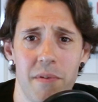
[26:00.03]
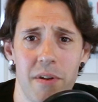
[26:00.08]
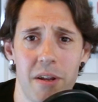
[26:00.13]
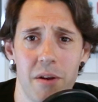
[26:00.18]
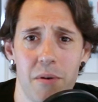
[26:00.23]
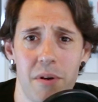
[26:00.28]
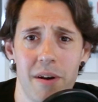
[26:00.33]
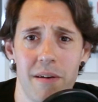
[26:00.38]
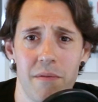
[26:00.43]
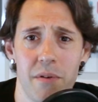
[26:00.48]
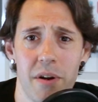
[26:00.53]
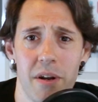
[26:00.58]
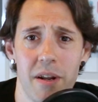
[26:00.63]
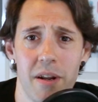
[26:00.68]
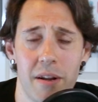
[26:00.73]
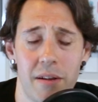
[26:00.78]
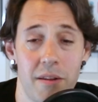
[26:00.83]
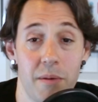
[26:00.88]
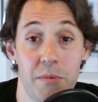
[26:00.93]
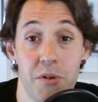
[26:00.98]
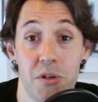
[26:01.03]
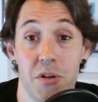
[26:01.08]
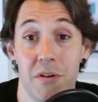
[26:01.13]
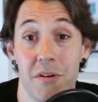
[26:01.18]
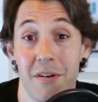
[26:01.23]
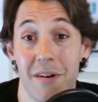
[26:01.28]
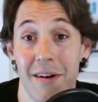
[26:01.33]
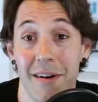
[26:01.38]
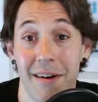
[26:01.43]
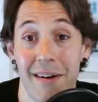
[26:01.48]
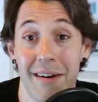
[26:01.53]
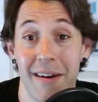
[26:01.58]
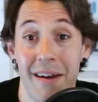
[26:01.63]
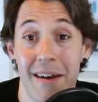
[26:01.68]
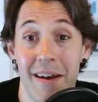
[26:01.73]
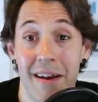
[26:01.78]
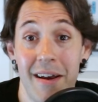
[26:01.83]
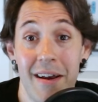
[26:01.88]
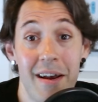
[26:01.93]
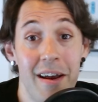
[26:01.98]
a video cover on it, because I'm sure
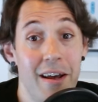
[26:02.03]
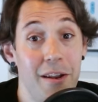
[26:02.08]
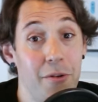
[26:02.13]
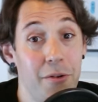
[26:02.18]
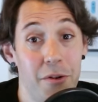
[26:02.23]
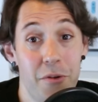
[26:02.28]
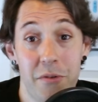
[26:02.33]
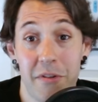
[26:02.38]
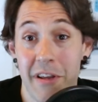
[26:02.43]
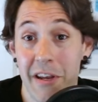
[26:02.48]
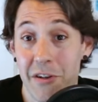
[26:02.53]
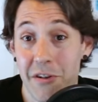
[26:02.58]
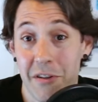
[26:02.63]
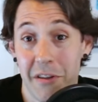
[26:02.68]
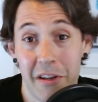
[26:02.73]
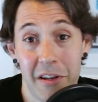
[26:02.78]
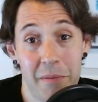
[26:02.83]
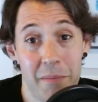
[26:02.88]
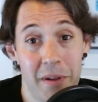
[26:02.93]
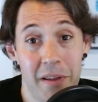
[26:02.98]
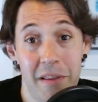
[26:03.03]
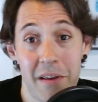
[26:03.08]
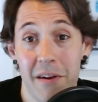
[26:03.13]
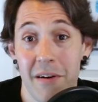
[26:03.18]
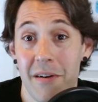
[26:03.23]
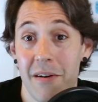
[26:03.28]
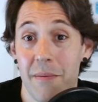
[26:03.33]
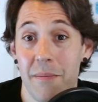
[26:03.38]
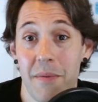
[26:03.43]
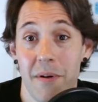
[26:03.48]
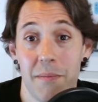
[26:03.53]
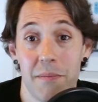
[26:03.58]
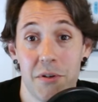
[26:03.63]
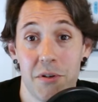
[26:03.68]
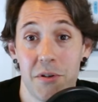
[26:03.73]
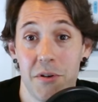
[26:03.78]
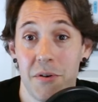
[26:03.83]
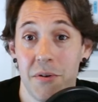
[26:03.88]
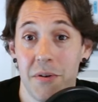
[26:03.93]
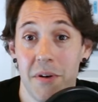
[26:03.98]
News Nation is going to be there. I'm
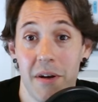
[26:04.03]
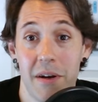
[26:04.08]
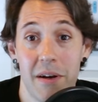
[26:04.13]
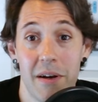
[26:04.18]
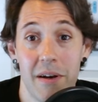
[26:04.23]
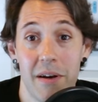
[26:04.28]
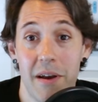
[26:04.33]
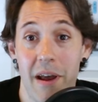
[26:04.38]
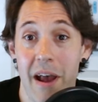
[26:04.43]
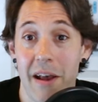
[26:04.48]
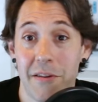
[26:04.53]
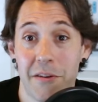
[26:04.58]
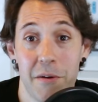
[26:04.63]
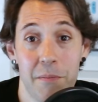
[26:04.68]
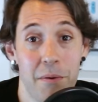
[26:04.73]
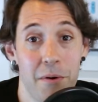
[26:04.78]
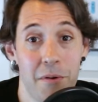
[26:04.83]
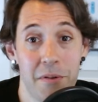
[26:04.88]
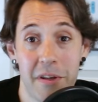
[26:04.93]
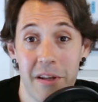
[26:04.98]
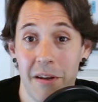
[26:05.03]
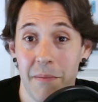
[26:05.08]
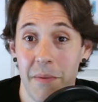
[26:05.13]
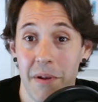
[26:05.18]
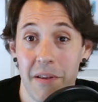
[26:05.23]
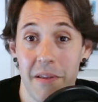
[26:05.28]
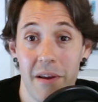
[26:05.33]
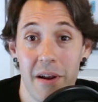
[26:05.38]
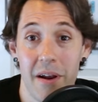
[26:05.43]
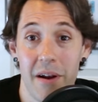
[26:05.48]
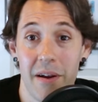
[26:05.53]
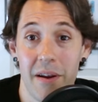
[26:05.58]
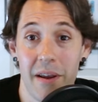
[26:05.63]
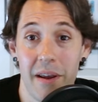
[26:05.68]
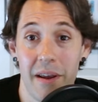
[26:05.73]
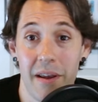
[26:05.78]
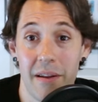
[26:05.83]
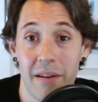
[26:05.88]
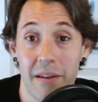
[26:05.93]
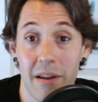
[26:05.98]
sure Askapol is going to be there.
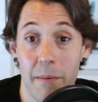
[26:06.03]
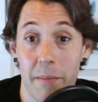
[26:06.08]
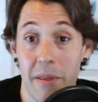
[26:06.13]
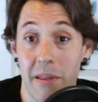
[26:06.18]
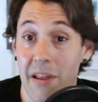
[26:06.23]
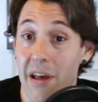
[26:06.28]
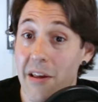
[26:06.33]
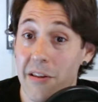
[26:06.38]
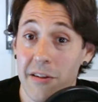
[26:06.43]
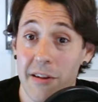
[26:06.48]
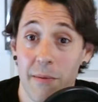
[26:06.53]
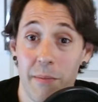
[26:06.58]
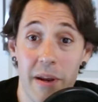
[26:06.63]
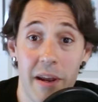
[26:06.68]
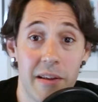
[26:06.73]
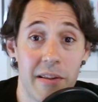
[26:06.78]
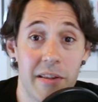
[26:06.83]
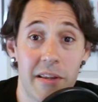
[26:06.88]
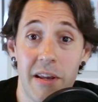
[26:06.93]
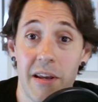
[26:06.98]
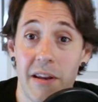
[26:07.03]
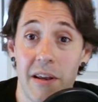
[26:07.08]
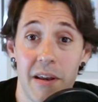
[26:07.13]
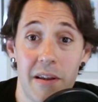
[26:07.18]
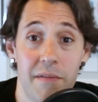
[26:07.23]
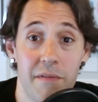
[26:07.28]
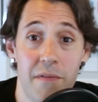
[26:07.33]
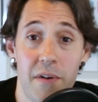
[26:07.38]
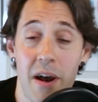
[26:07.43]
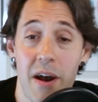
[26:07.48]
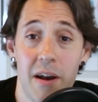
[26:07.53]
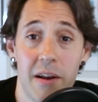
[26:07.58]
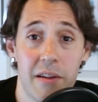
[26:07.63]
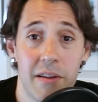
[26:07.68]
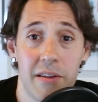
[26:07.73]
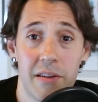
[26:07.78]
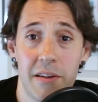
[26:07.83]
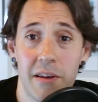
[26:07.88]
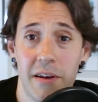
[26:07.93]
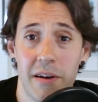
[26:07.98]
And I mean, last time we had CNN,
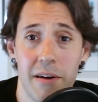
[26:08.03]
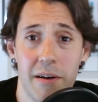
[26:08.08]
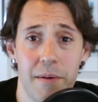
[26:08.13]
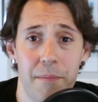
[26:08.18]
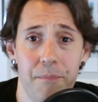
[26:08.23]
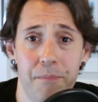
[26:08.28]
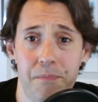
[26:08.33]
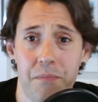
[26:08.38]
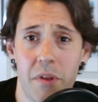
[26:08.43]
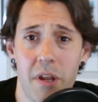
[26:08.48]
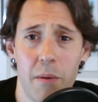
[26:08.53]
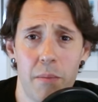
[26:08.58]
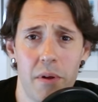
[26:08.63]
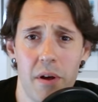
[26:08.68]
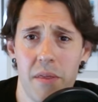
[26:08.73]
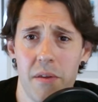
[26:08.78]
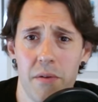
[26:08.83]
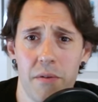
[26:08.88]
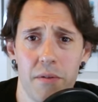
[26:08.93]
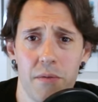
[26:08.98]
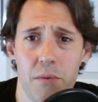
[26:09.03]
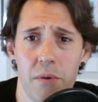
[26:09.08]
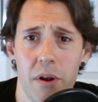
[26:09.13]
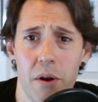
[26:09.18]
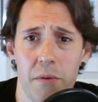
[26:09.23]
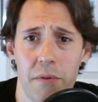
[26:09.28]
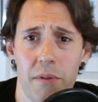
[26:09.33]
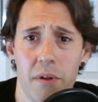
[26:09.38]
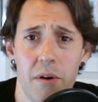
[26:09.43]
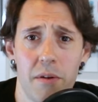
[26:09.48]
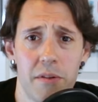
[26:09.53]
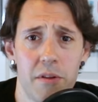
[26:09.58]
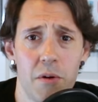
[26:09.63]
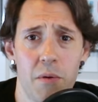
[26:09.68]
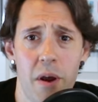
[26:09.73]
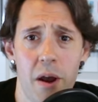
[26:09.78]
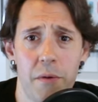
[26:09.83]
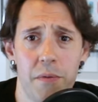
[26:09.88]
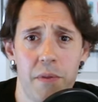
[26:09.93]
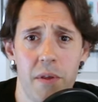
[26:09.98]
Fox, a couple others were
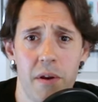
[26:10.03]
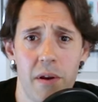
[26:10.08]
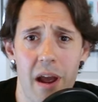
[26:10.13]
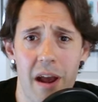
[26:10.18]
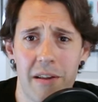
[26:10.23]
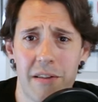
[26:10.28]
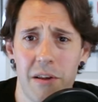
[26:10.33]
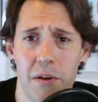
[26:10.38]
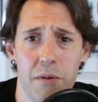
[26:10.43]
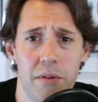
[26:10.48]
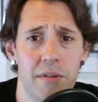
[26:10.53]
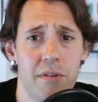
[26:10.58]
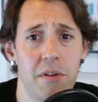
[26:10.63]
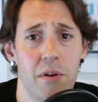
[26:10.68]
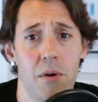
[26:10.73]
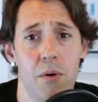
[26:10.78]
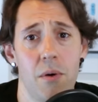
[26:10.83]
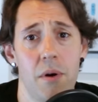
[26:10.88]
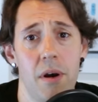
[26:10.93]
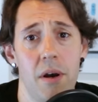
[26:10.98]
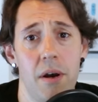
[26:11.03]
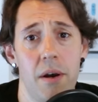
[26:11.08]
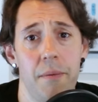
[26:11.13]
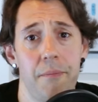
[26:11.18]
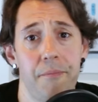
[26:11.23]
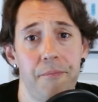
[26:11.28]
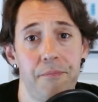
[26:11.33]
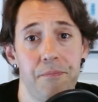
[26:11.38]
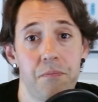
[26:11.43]
also out there, Axios. So